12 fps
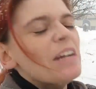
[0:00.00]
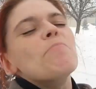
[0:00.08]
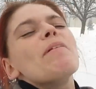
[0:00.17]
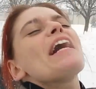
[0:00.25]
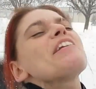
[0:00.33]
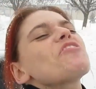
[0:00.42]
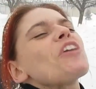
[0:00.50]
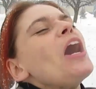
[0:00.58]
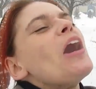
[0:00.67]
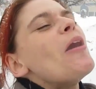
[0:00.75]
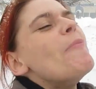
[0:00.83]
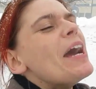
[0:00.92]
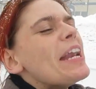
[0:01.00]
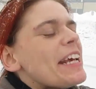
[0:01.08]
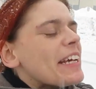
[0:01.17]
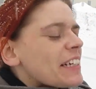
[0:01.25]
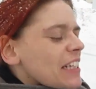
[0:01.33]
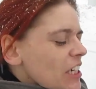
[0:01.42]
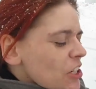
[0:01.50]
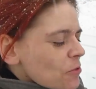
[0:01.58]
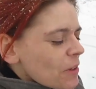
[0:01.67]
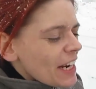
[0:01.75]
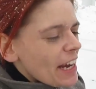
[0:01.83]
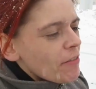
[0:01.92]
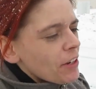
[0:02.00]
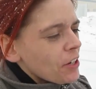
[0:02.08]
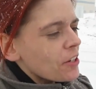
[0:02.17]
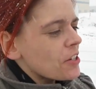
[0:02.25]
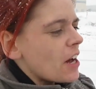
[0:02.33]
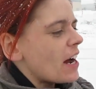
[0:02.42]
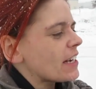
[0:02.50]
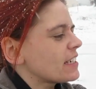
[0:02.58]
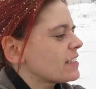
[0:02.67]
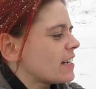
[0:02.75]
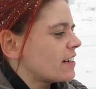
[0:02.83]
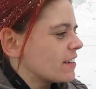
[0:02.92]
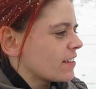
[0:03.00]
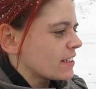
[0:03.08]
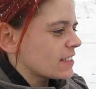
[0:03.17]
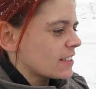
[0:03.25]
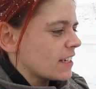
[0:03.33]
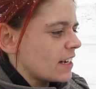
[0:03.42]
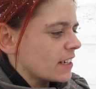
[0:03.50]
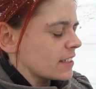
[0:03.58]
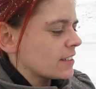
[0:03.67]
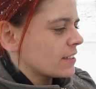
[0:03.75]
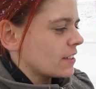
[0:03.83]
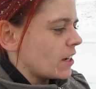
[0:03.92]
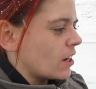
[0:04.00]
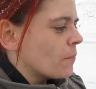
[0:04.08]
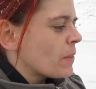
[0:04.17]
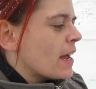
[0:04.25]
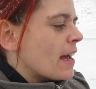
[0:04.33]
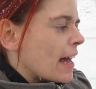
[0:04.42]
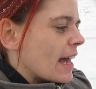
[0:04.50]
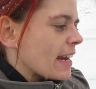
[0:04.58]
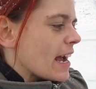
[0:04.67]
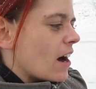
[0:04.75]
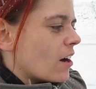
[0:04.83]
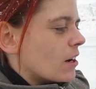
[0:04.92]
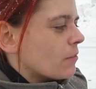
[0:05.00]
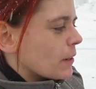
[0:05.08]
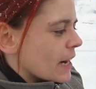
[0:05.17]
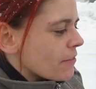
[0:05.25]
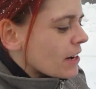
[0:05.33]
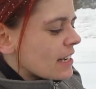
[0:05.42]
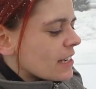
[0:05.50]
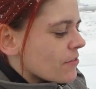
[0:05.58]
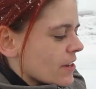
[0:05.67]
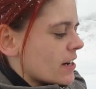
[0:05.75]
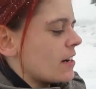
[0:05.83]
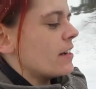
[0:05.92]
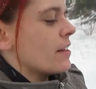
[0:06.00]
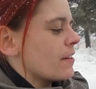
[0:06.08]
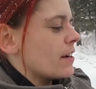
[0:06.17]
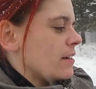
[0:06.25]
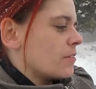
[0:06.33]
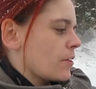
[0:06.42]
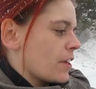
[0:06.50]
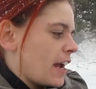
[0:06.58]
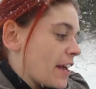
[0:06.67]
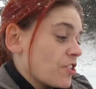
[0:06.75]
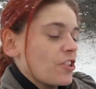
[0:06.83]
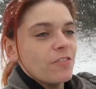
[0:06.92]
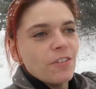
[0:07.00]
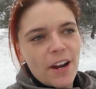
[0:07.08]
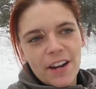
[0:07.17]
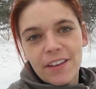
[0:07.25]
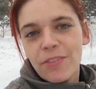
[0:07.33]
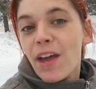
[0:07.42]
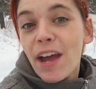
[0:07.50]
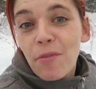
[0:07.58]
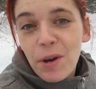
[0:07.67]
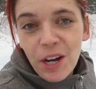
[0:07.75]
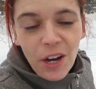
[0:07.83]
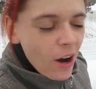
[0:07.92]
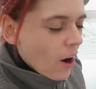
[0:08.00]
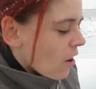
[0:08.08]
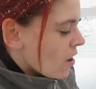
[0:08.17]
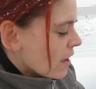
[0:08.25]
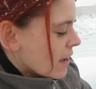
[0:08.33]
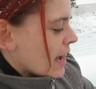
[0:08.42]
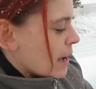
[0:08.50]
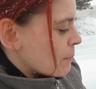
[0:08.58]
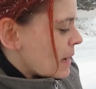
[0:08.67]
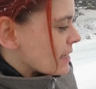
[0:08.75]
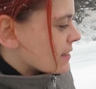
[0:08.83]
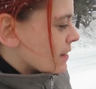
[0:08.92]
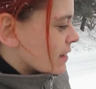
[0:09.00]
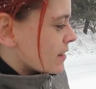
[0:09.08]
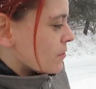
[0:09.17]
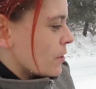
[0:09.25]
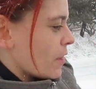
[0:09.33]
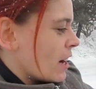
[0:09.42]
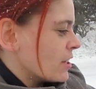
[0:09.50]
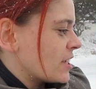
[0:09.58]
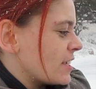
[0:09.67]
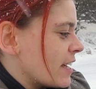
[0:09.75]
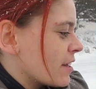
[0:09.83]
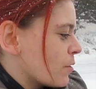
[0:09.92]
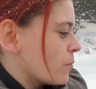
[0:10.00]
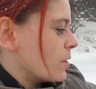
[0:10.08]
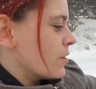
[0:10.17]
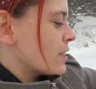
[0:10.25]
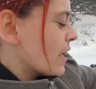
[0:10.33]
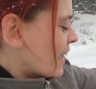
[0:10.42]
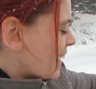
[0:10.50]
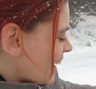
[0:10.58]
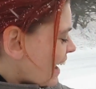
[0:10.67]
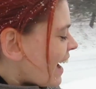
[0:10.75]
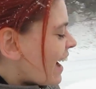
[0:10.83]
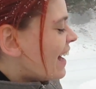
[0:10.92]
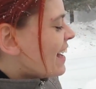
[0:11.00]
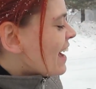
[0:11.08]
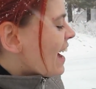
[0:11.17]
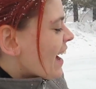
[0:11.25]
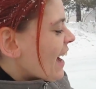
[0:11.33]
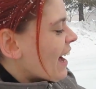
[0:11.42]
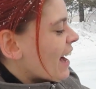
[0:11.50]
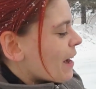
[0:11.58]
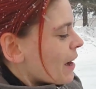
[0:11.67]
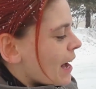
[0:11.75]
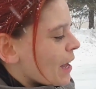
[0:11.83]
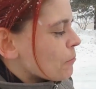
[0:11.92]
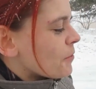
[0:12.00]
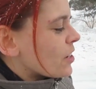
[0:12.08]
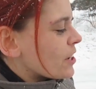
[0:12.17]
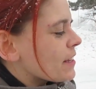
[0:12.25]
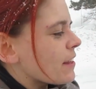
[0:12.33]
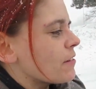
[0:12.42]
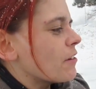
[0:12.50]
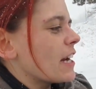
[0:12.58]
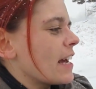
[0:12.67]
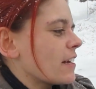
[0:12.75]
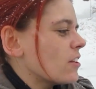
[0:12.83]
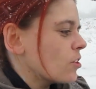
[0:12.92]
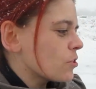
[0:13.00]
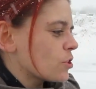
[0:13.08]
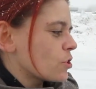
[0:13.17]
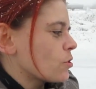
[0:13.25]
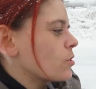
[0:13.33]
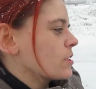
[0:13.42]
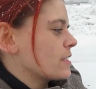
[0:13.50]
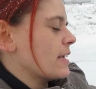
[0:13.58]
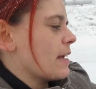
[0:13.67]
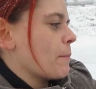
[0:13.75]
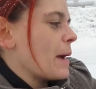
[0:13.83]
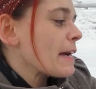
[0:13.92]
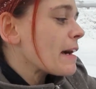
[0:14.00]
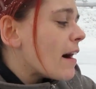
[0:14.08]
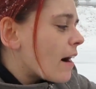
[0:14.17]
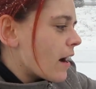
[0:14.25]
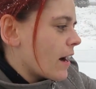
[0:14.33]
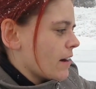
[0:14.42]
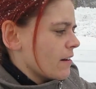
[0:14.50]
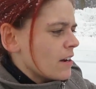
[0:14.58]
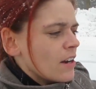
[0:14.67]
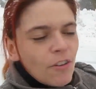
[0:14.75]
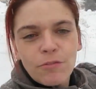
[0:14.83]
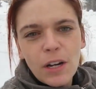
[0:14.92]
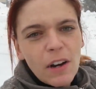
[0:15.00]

Bad German, English, whatever you're talking, Sarah. This sucks. So, anyhow, whenever I leave the car in there with the engine running, there we go. I mastered it without saying the word. uh, I'm worried that when I close the doors, that my car, for